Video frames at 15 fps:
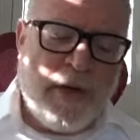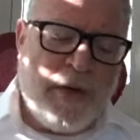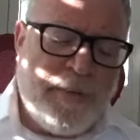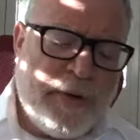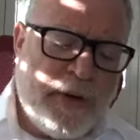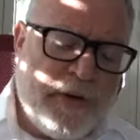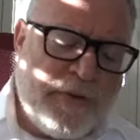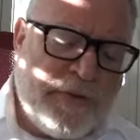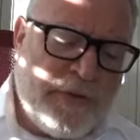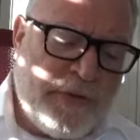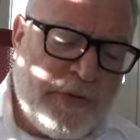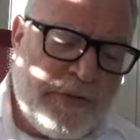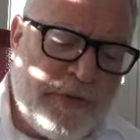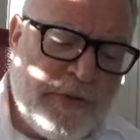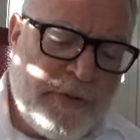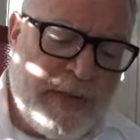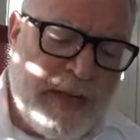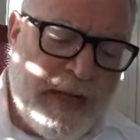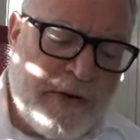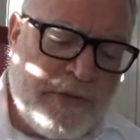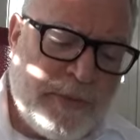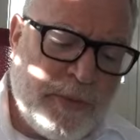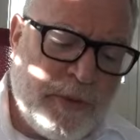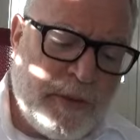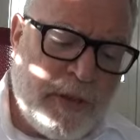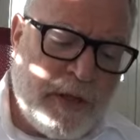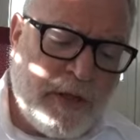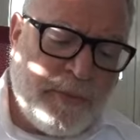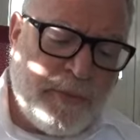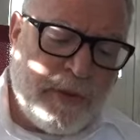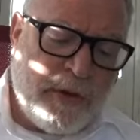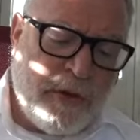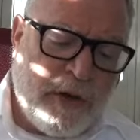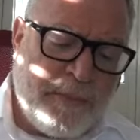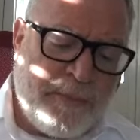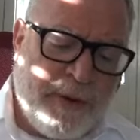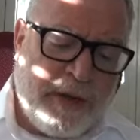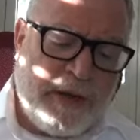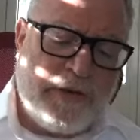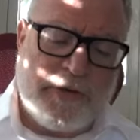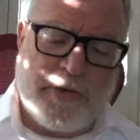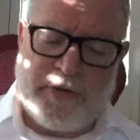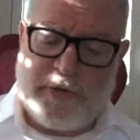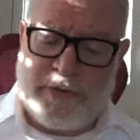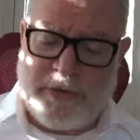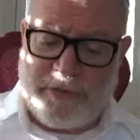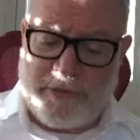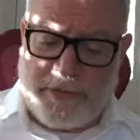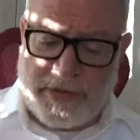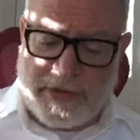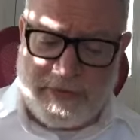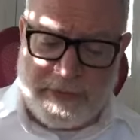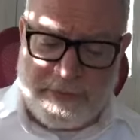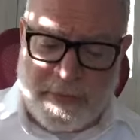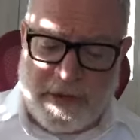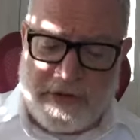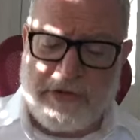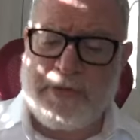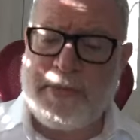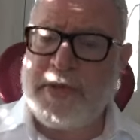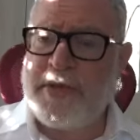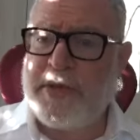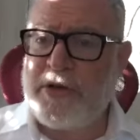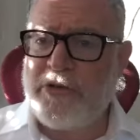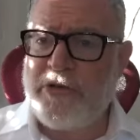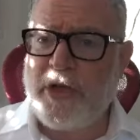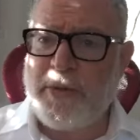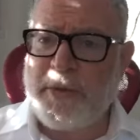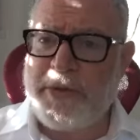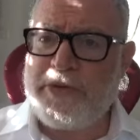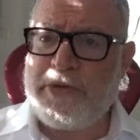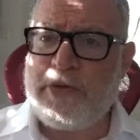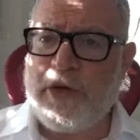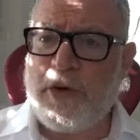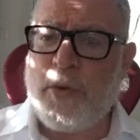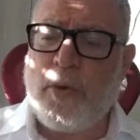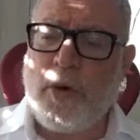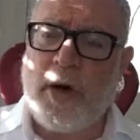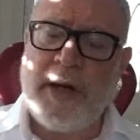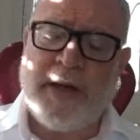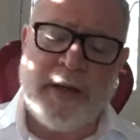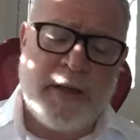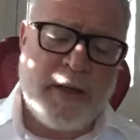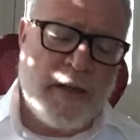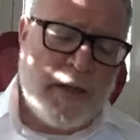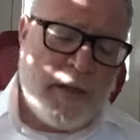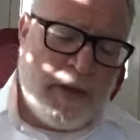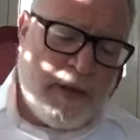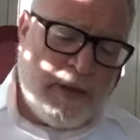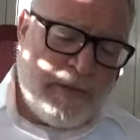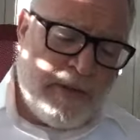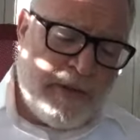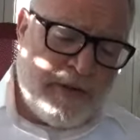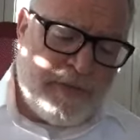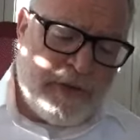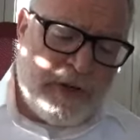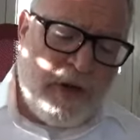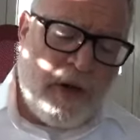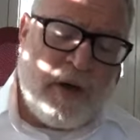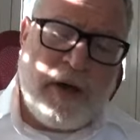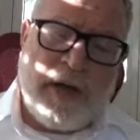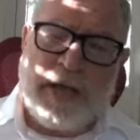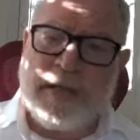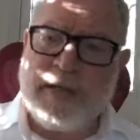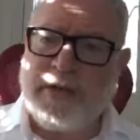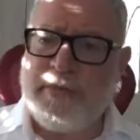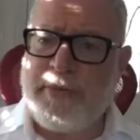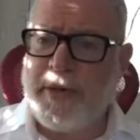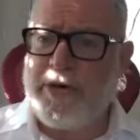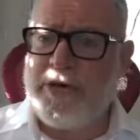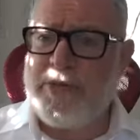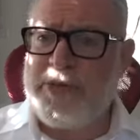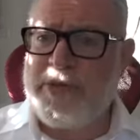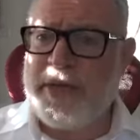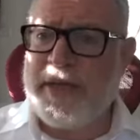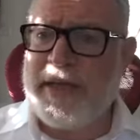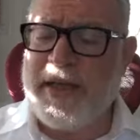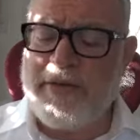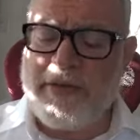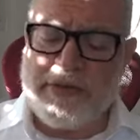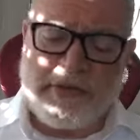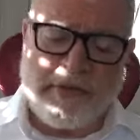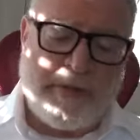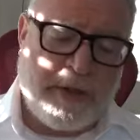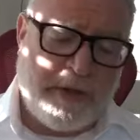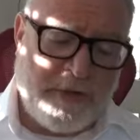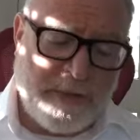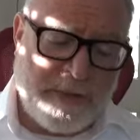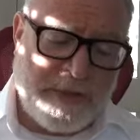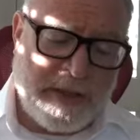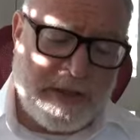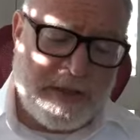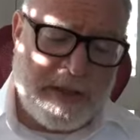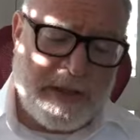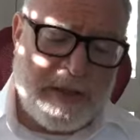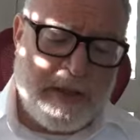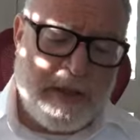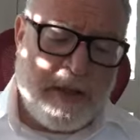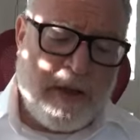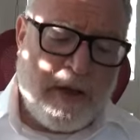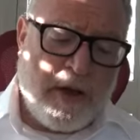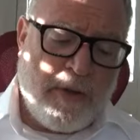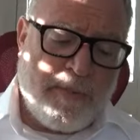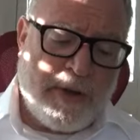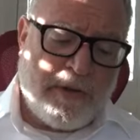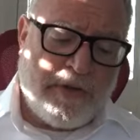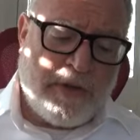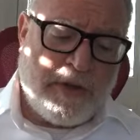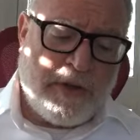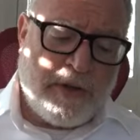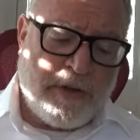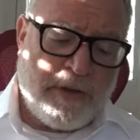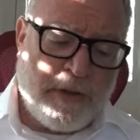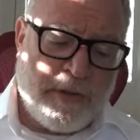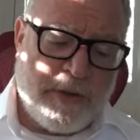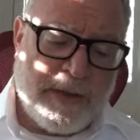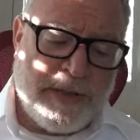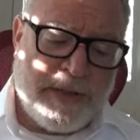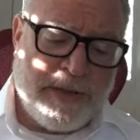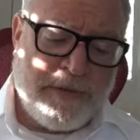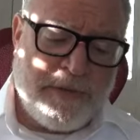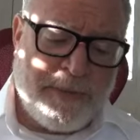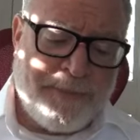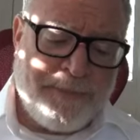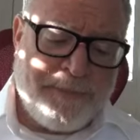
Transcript: but it refers to the actual, when God punishes, different punishments, and the child wants to know why, the different kinds of punishments, the levels of punishments that are mentioned in the Torah itself.